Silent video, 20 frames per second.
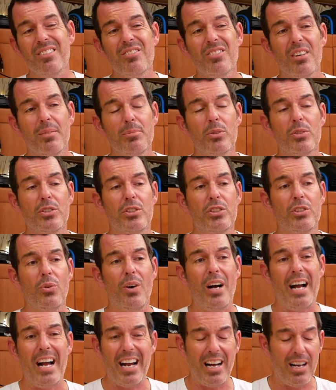I'm not
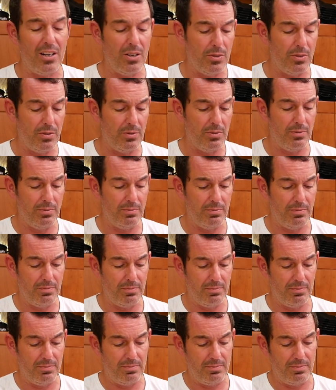sure how
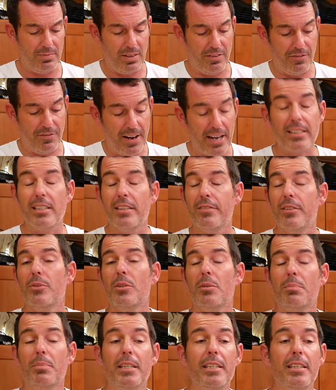effective it
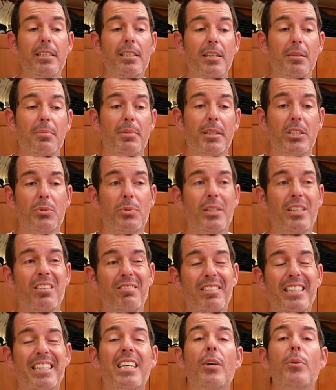would be because we can't
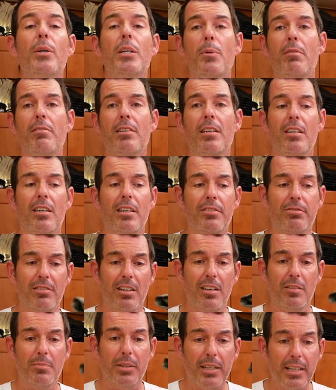really go anywhere in a life
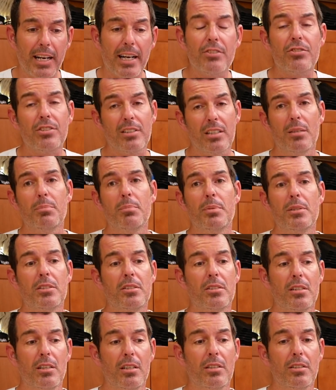raft, but an extra
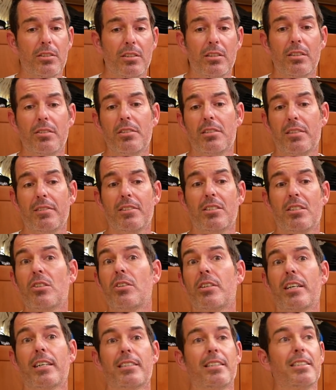compass, you know, it's something to
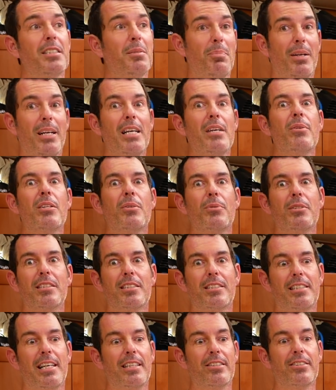look at. Something to play with when you're
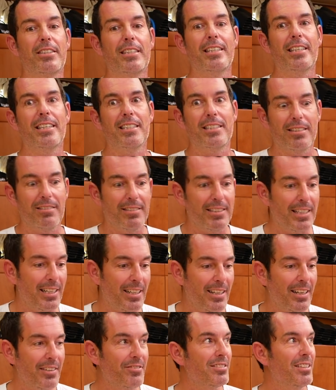sat looking at each other in that
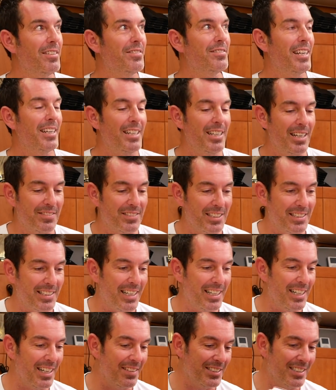life raft day after
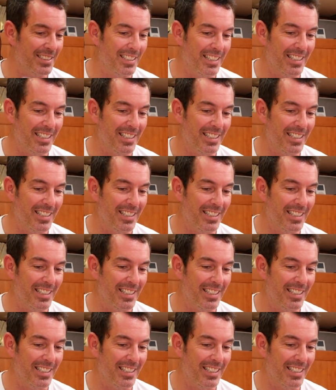day after day.